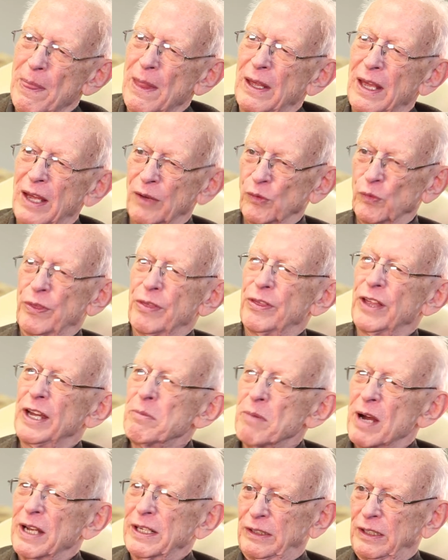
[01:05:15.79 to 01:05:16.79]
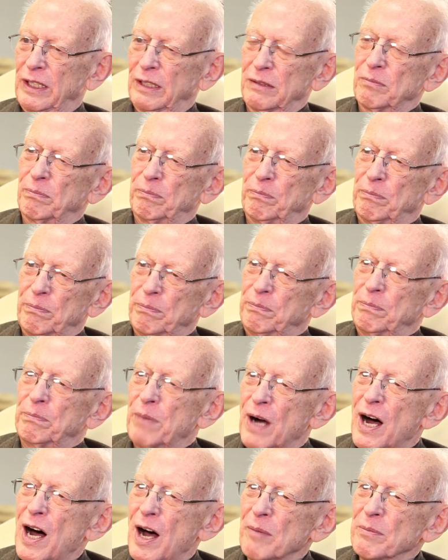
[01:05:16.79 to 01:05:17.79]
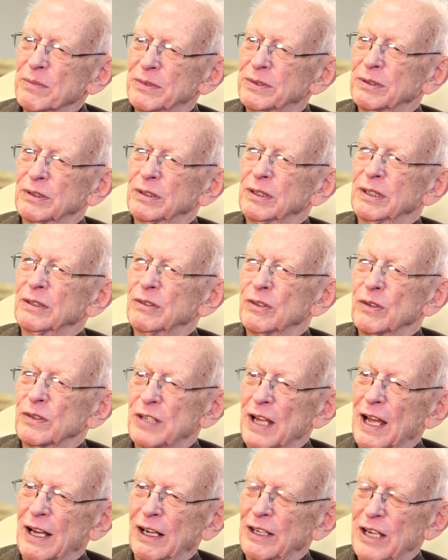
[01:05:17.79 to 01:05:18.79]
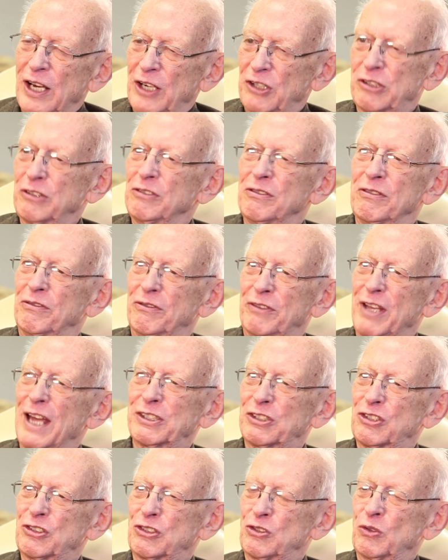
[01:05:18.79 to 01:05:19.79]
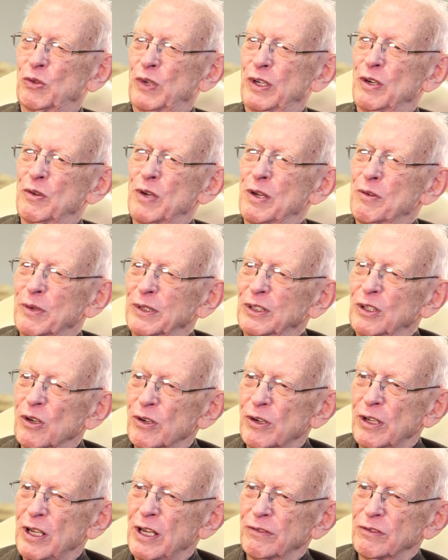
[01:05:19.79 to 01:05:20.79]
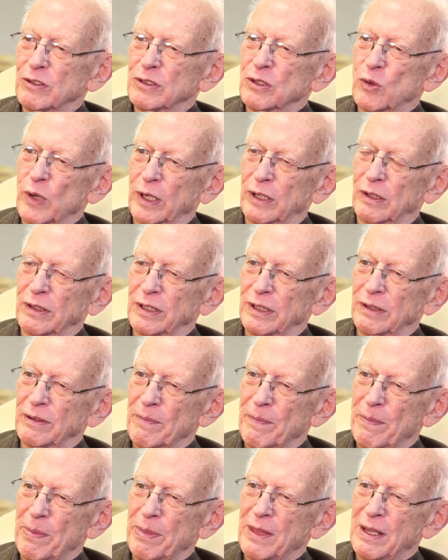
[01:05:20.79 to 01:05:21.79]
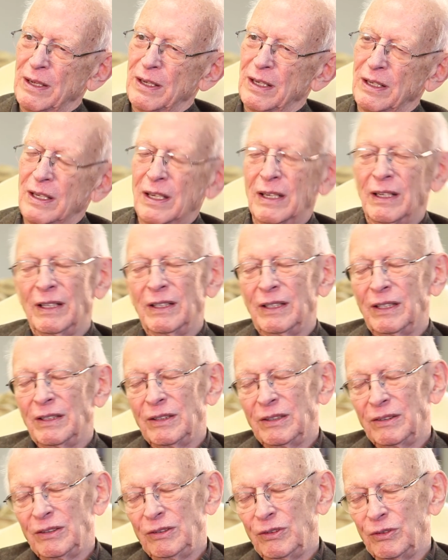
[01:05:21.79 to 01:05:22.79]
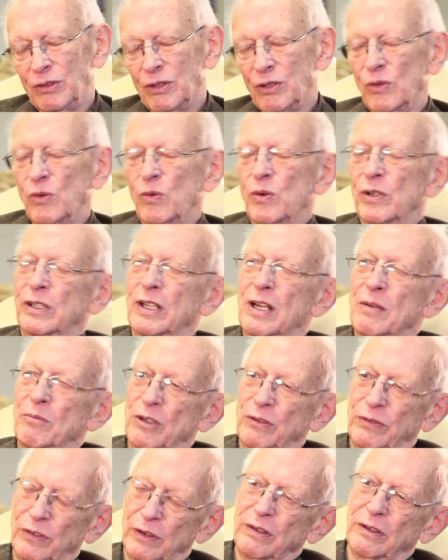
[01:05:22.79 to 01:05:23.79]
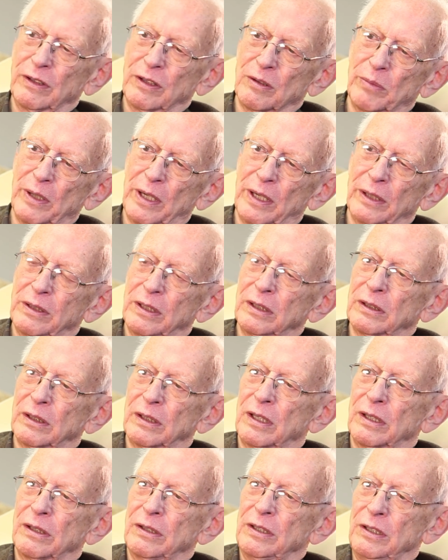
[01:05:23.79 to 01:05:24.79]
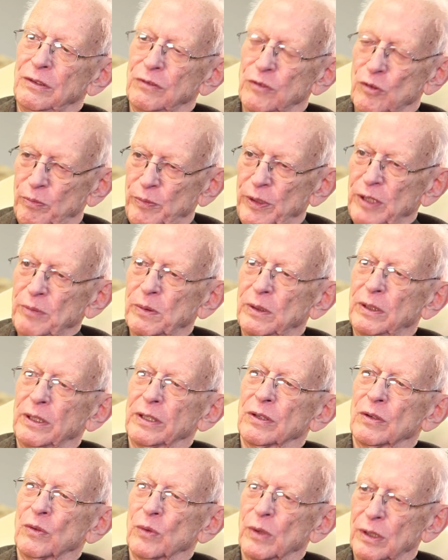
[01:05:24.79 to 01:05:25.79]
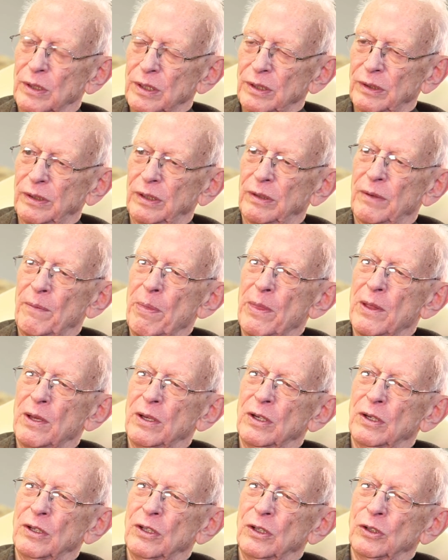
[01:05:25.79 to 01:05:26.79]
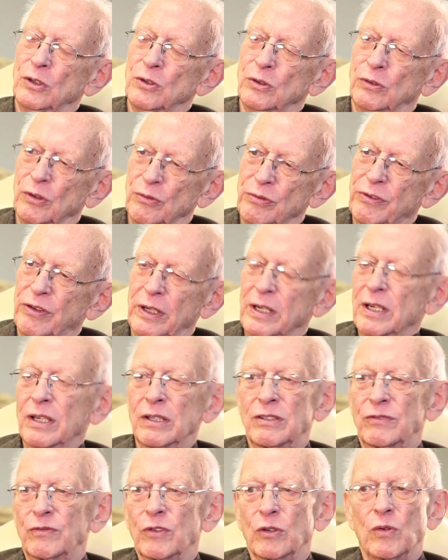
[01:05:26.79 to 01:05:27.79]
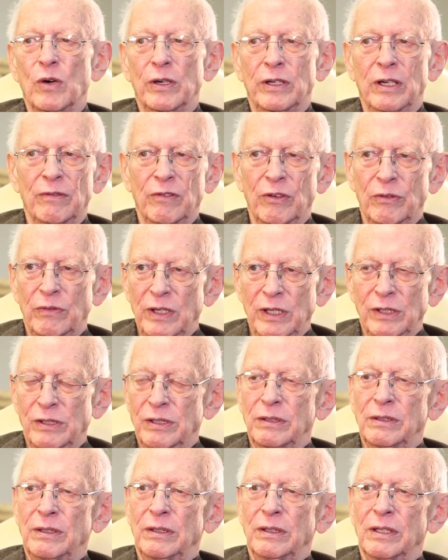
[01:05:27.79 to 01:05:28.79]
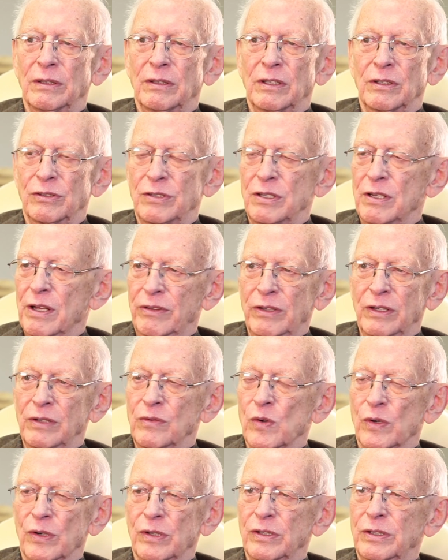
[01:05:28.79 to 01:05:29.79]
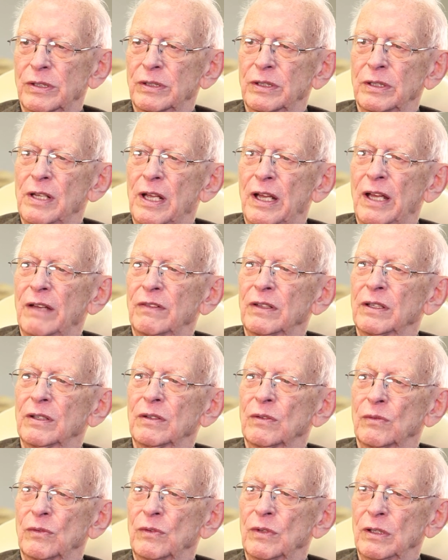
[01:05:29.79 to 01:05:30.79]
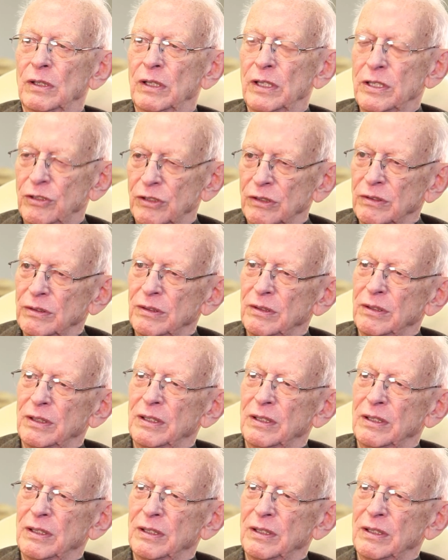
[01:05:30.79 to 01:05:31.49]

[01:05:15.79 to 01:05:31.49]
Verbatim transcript: and they might get bombed in retaliation, that's the way we would go to heaven quickly you know what I'm referring about. There are evil people in the world who do things for whatever reason, and there's nothing worse than having religion